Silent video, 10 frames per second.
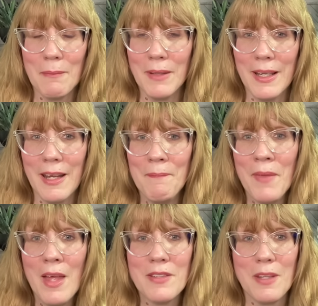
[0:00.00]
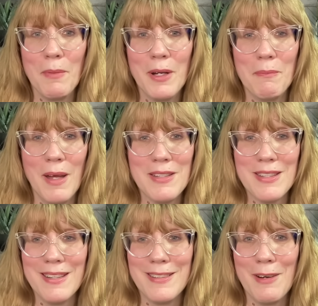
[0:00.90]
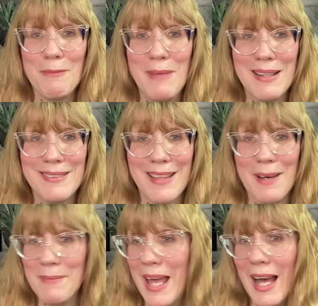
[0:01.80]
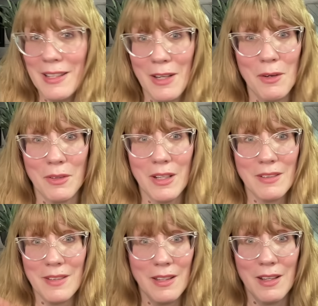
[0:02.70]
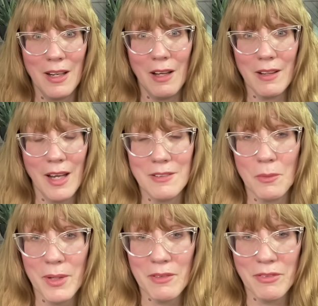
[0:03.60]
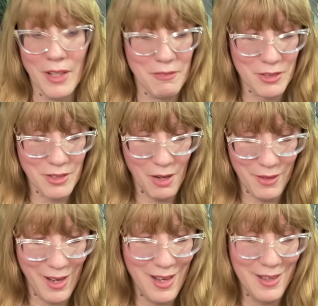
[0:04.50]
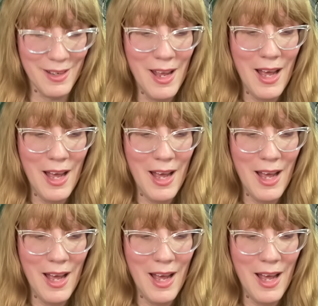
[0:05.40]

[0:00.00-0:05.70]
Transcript: I'm like, someone had mentioned, don't mix them. Yeah, don't, because you get all kinds of weird flavors going on.